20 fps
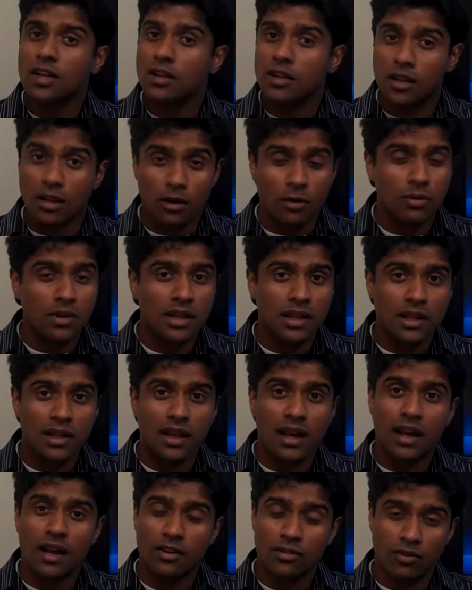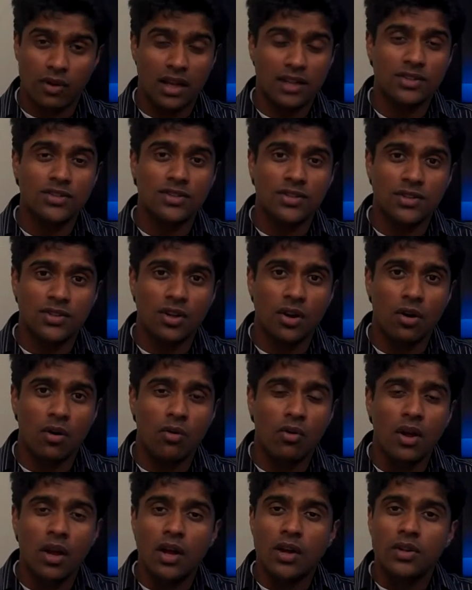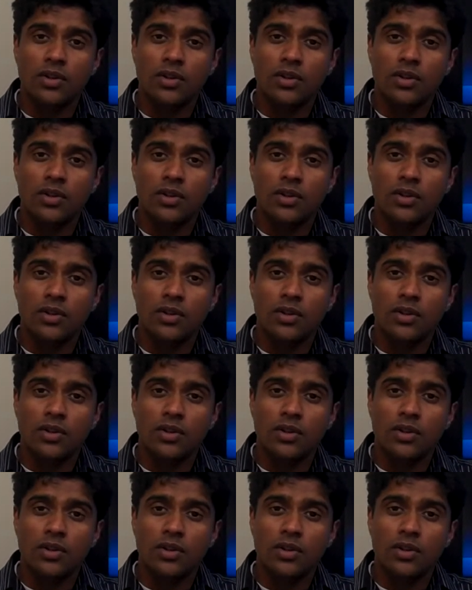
globally across Cisco,